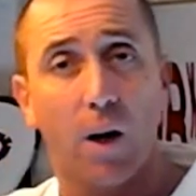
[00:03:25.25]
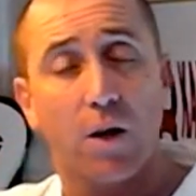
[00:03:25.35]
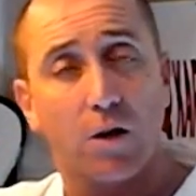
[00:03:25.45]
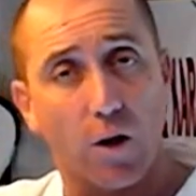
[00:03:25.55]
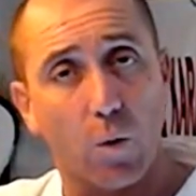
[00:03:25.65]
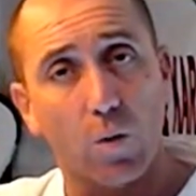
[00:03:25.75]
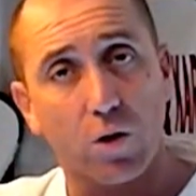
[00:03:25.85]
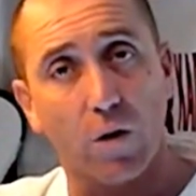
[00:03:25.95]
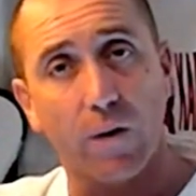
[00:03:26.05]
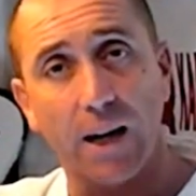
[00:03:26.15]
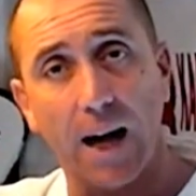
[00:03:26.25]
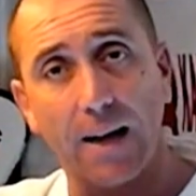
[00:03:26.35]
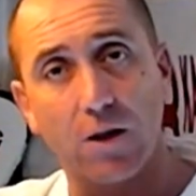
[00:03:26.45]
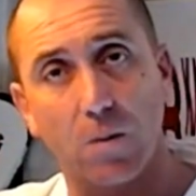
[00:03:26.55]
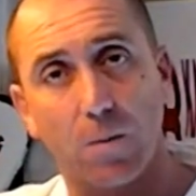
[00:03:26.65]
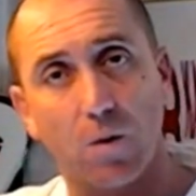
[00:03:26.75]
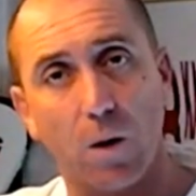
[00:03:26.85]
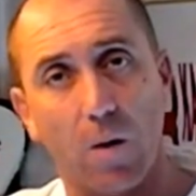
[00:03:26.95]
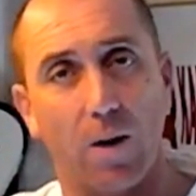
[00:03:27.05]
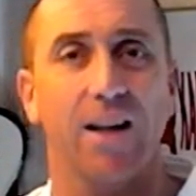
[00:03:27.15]
So they will toughen your hands up as
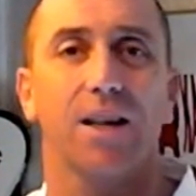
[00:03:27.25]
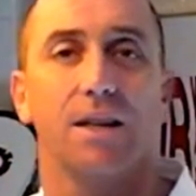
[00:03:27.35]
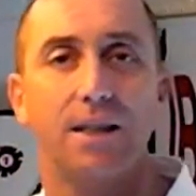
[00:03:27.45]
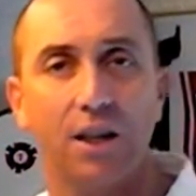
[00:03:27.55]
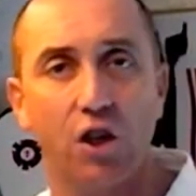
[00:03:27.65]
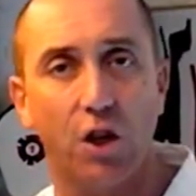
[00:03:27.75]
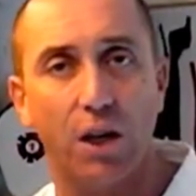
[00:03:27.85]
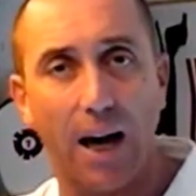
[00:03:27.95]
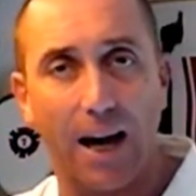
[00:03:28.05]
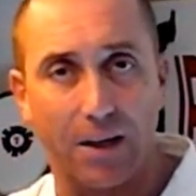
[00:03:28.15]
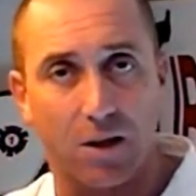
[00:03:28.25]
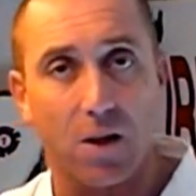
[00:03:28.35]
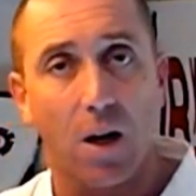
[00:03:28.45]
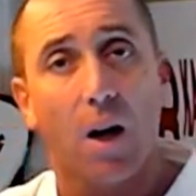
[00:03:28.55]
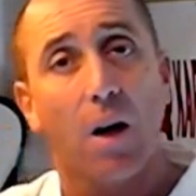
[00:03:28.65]
well and condition your hands.